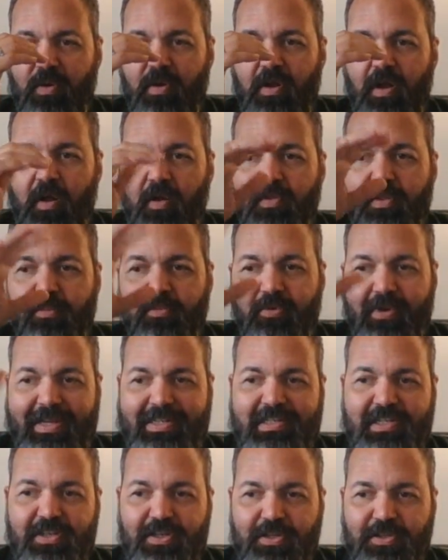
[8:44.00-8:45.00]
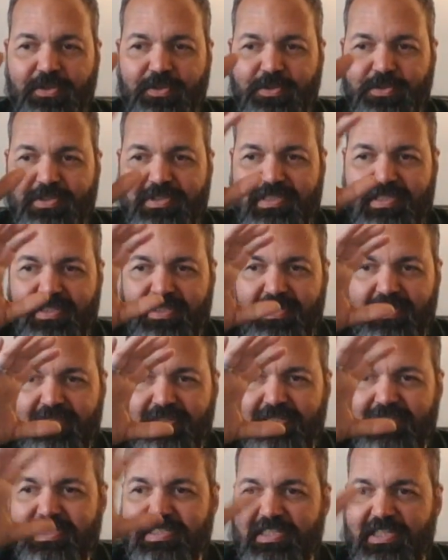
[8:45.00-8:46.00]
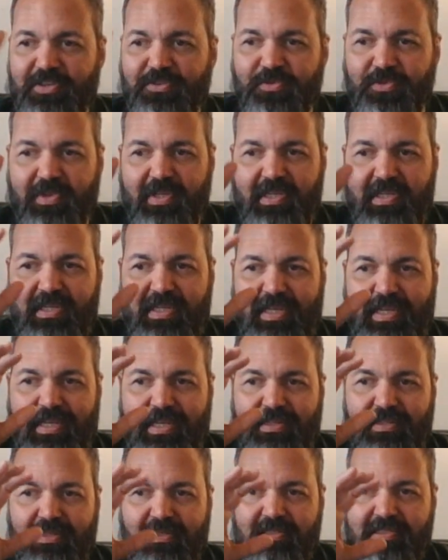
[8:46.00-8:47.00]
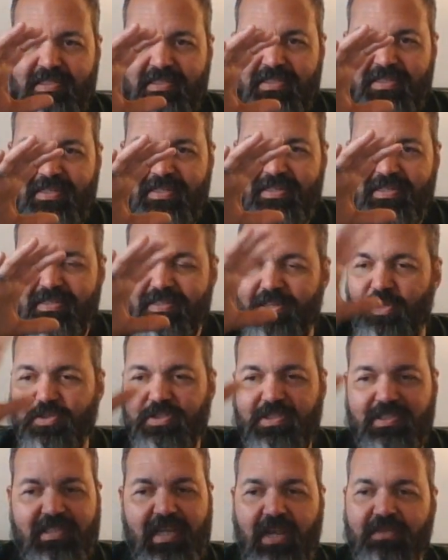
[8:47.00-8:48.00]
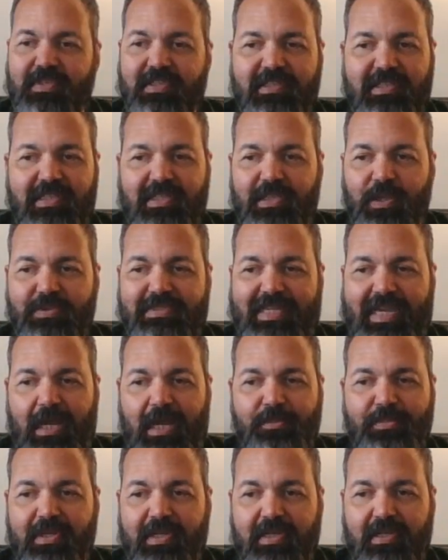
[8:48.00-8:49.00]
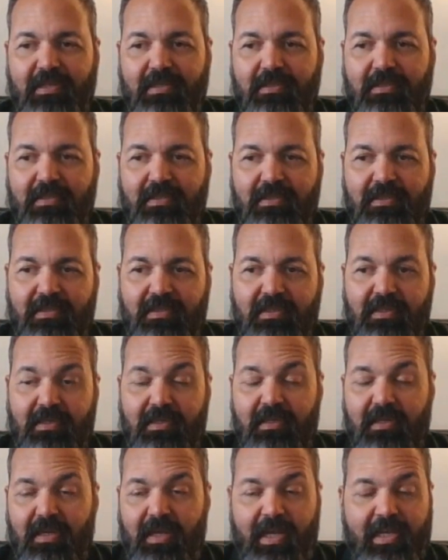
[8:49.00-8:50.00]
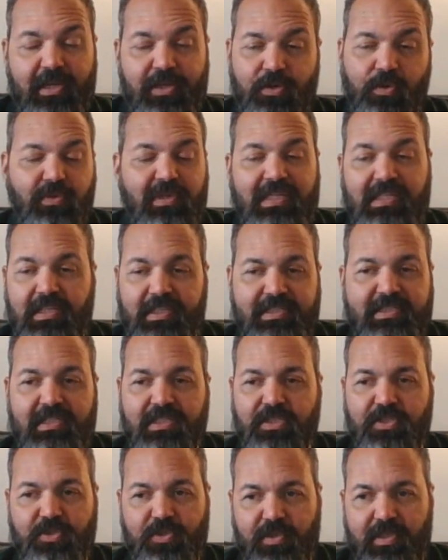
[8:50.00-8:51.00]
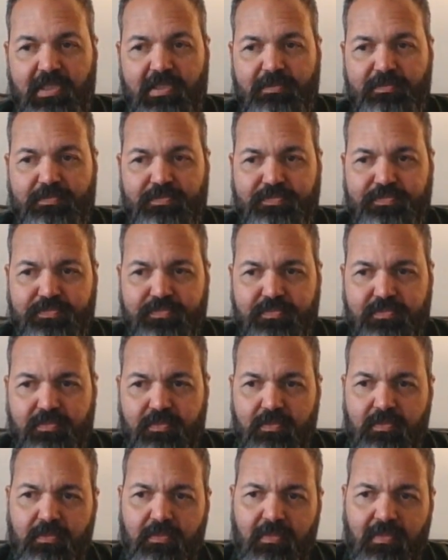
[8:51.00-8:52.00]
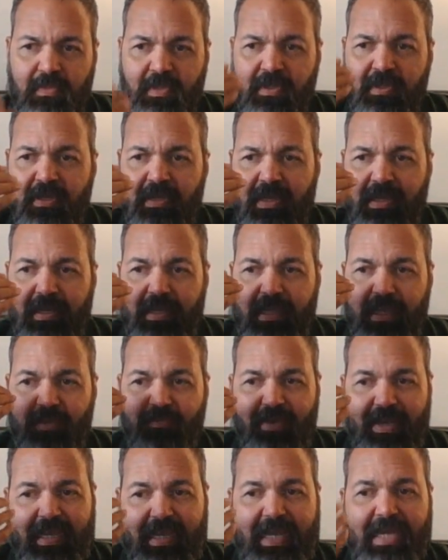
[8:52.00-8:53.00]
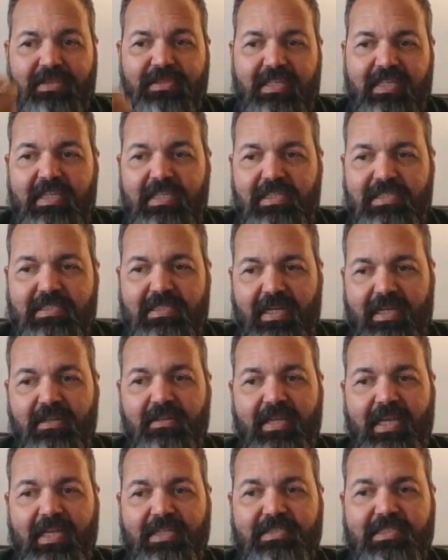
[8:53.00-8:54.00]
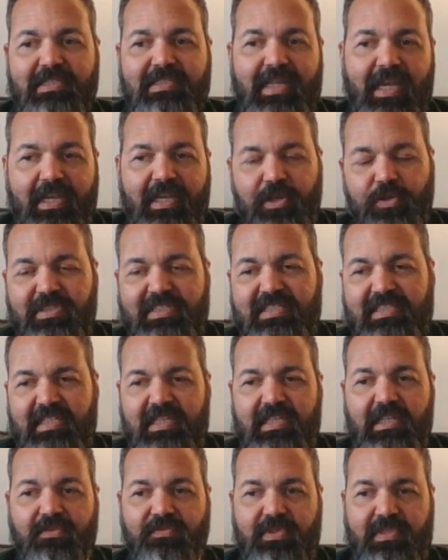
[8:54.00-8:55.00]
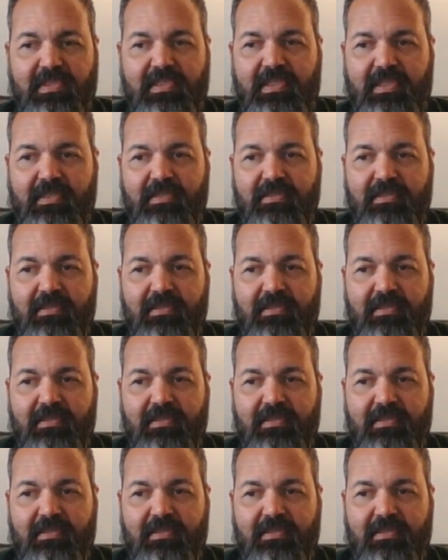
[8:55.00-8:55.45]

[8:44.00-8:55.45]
all the bright colors and the scenery and, just everything that was happening, I could only listen to it. If I had the ESight glasses, I could see everything,